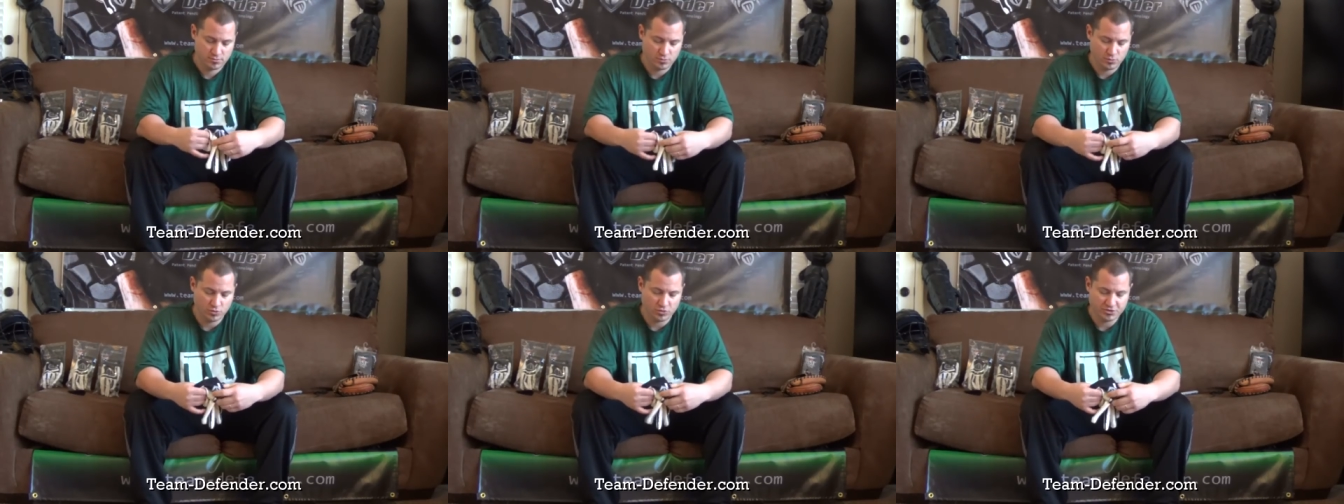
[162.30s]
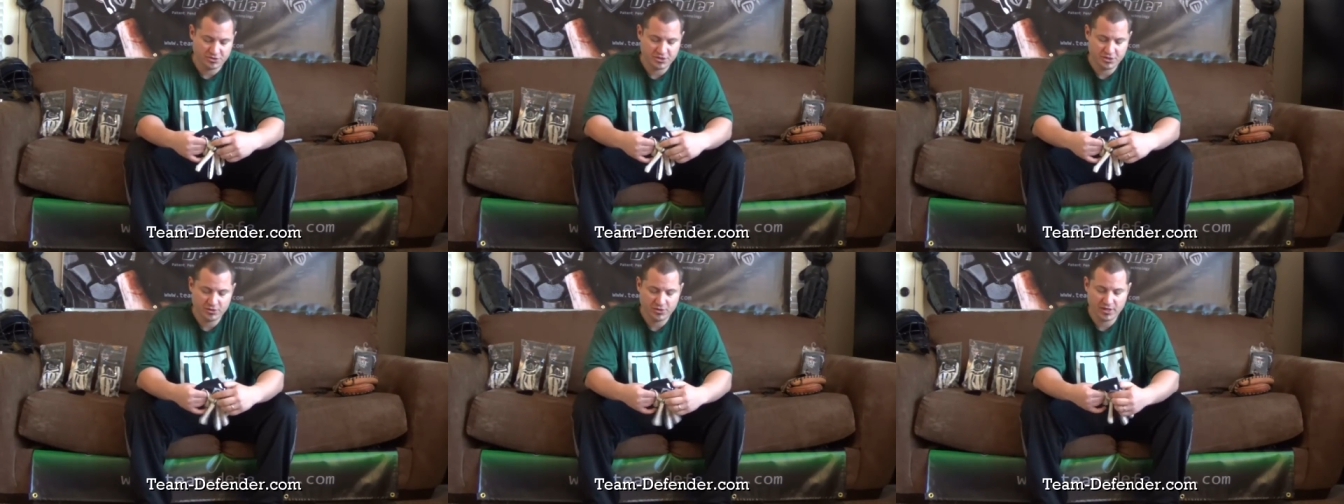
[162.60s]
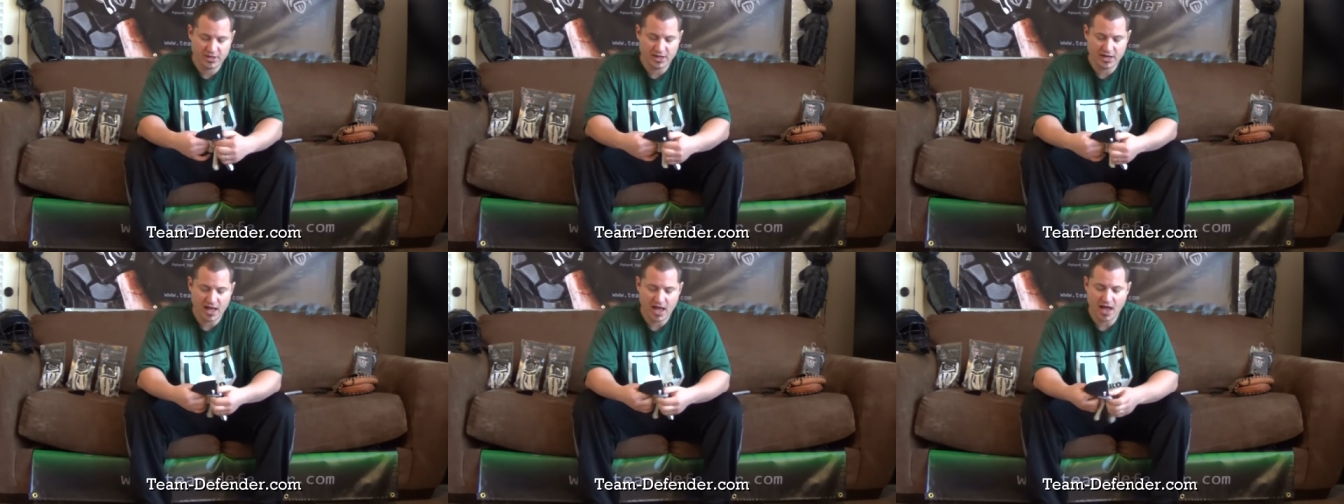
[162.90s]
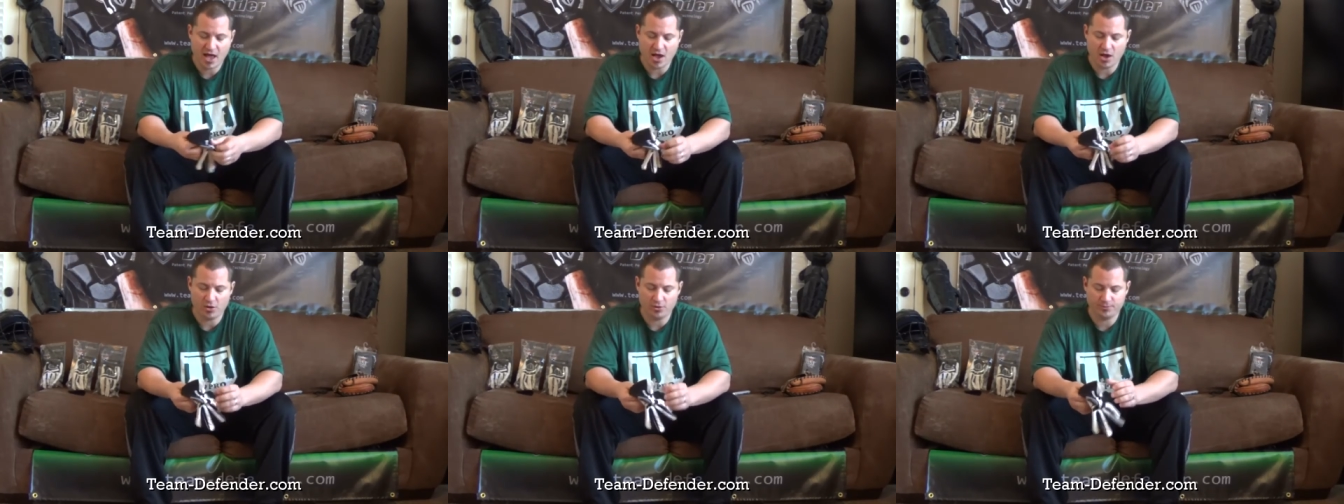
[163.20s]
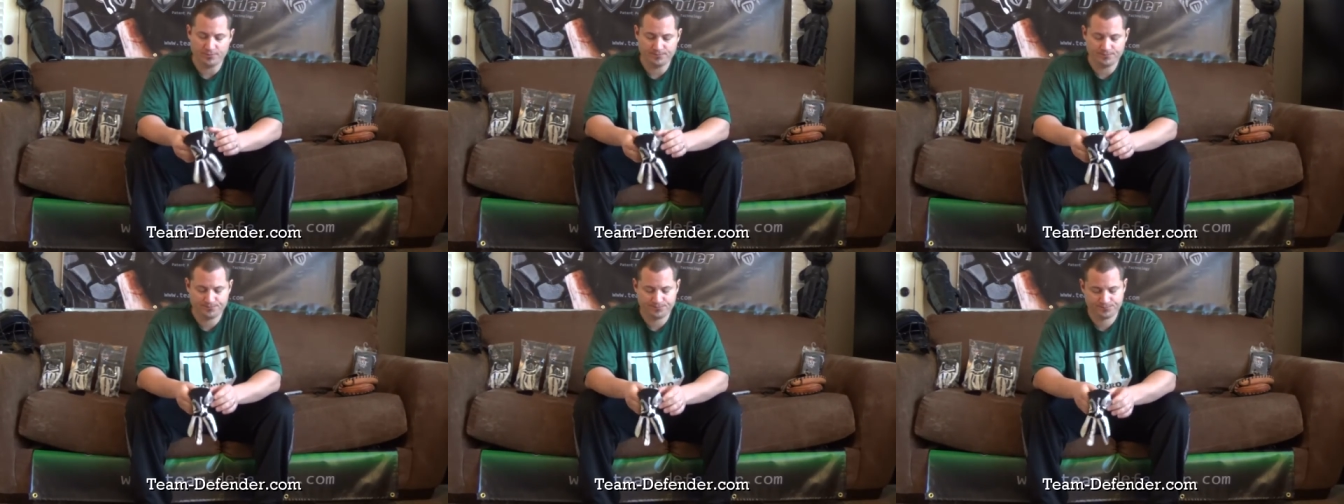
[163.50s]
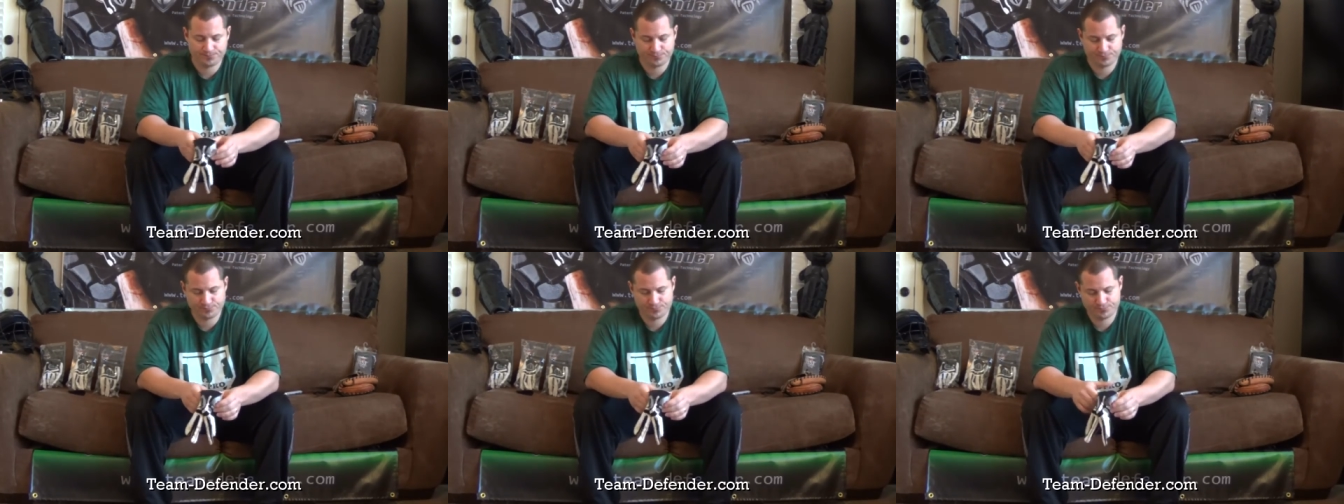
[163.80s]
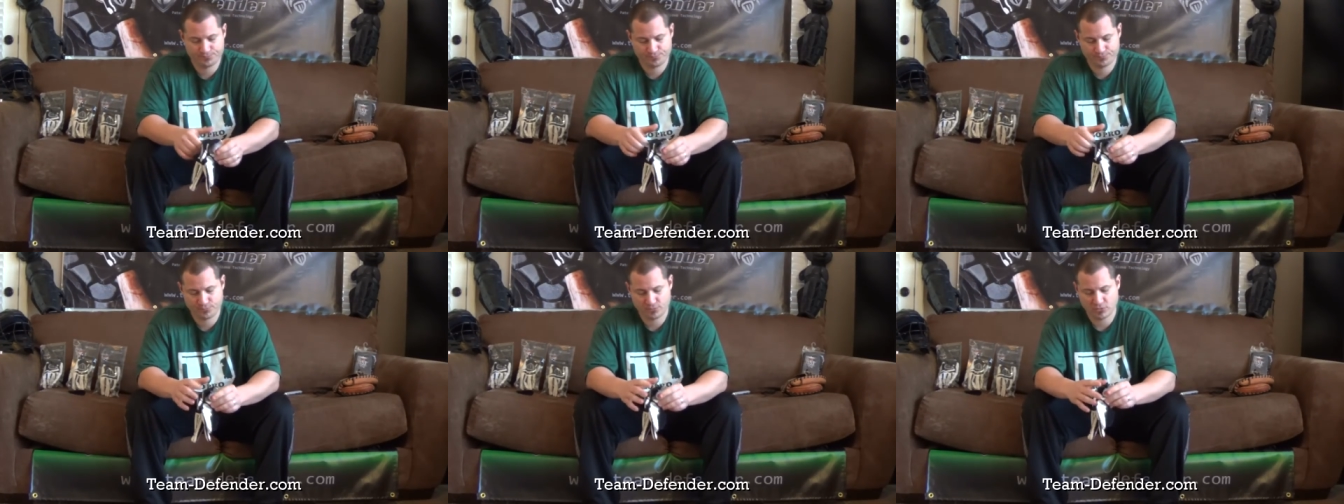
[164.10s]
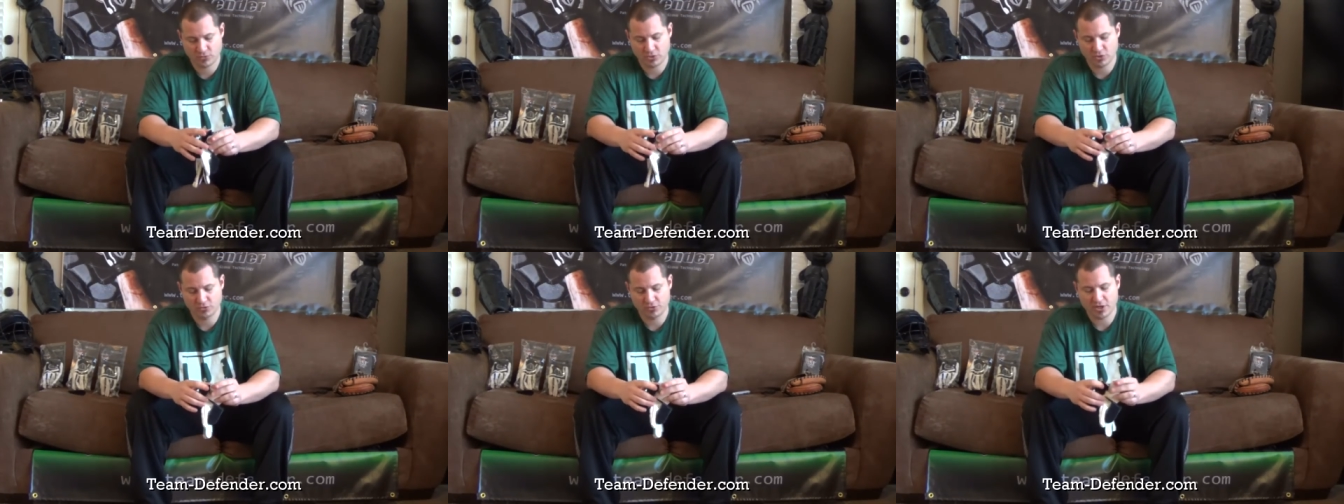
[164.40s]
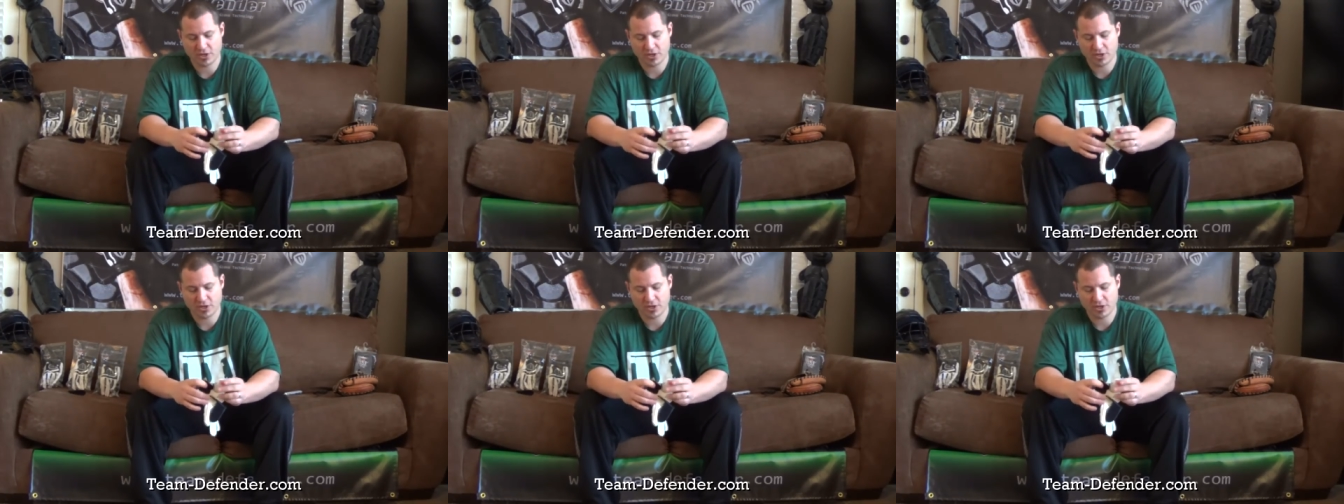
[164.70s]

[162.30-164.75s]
Once you get it out, you'll